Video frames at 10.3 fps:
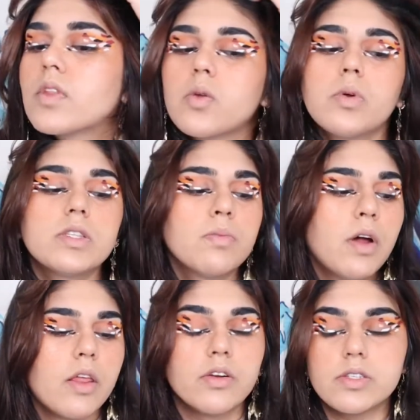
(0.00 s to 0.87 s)
What's
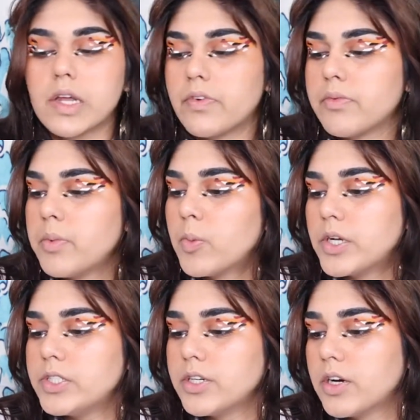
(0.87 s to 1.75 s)
some other stuff I've been
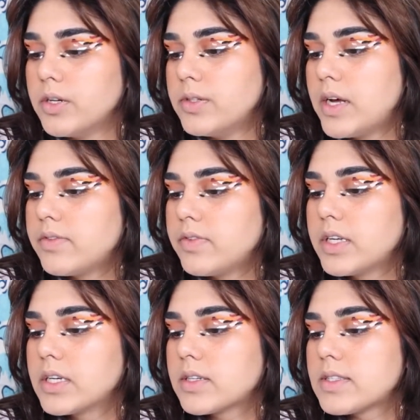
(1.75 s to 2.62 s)
watching on
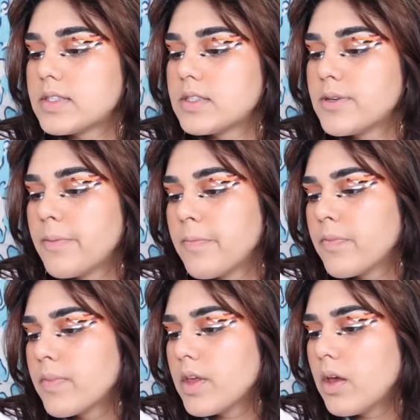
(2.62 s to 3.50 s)
Netflix?
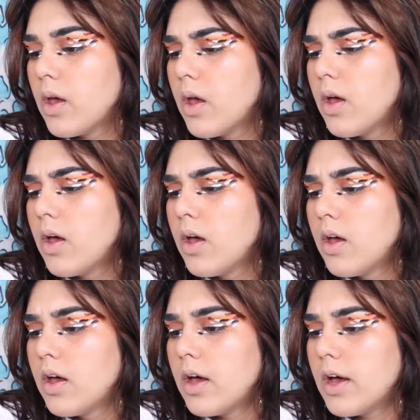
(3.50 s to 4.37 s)

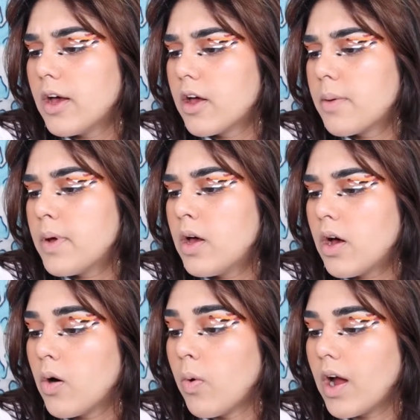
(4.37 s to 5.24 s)

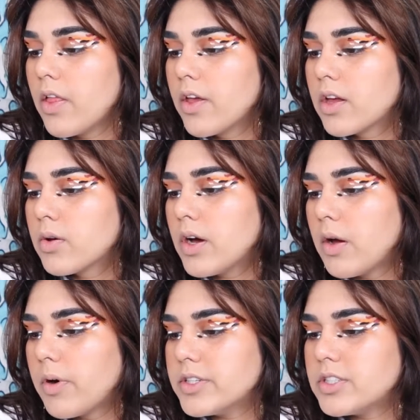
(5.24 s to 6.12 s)
A while ago,
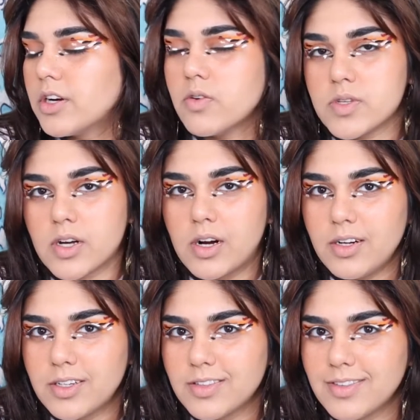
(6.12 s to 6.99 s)
I watched
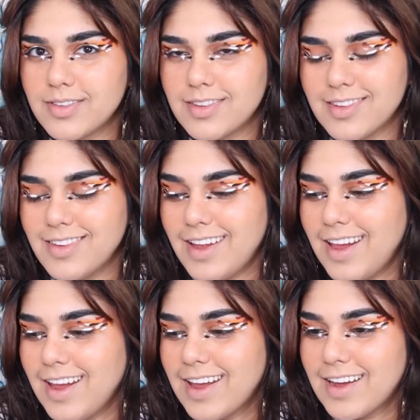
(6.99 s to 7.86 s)
Ozark,
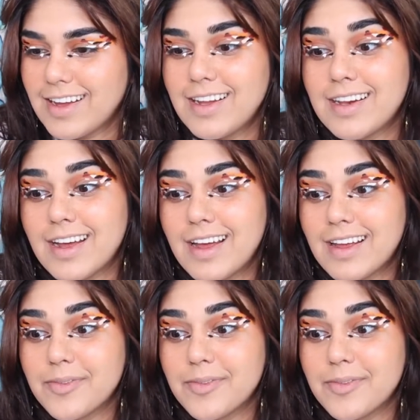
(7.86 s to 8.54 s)
and